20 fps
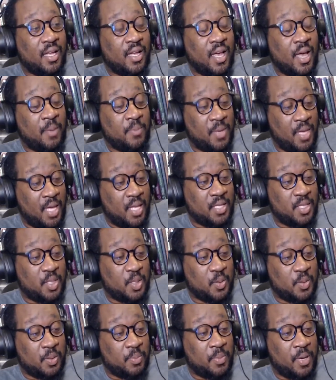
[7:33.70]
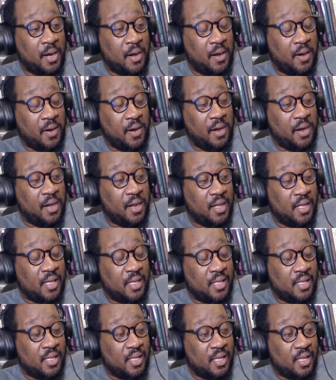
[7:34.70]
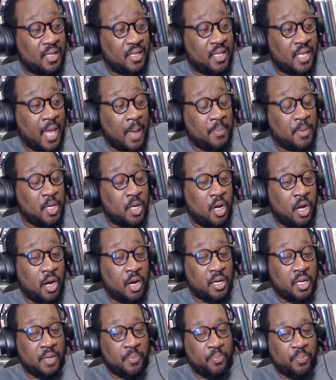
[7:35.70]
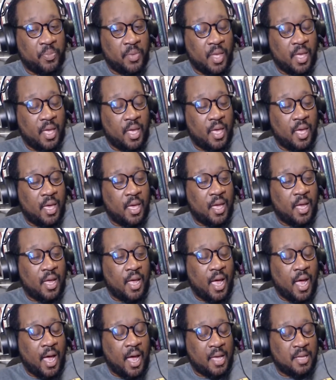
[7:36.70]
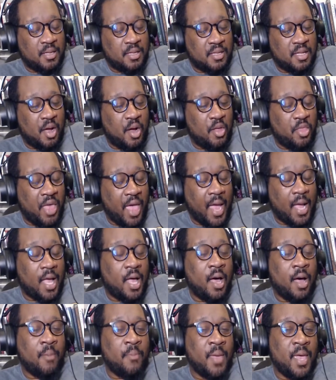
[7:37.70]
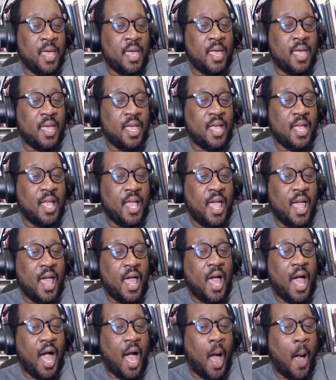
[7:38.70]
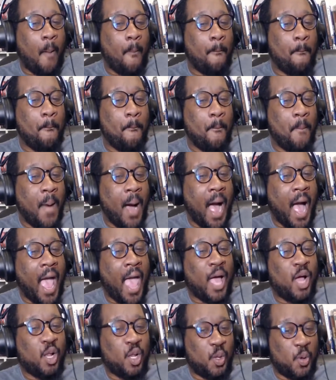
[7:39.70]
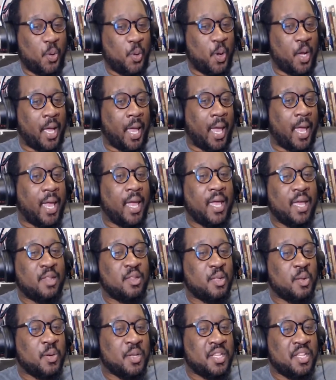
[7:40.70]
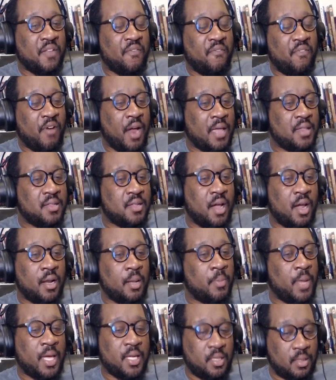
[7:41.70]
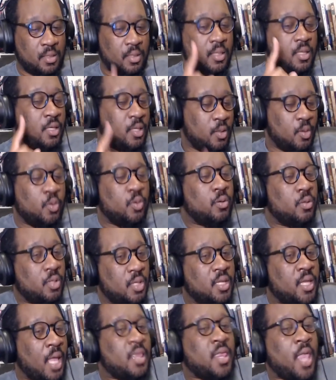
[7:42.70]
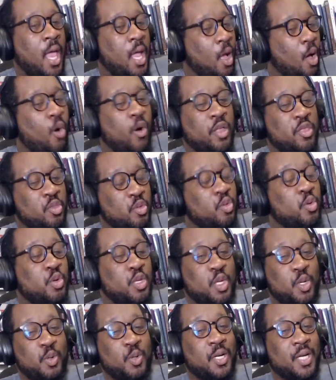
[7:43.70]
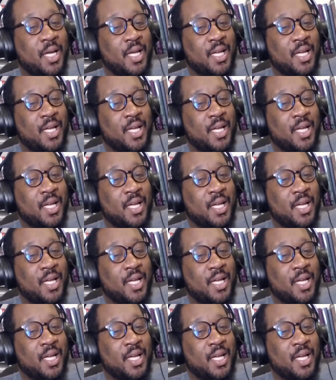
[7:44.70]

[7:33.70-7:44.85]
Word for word: I'm getting to him. Captain Carter, I saw that coming a mile away. As soon as the fight started, I'm like, you that thing going through you.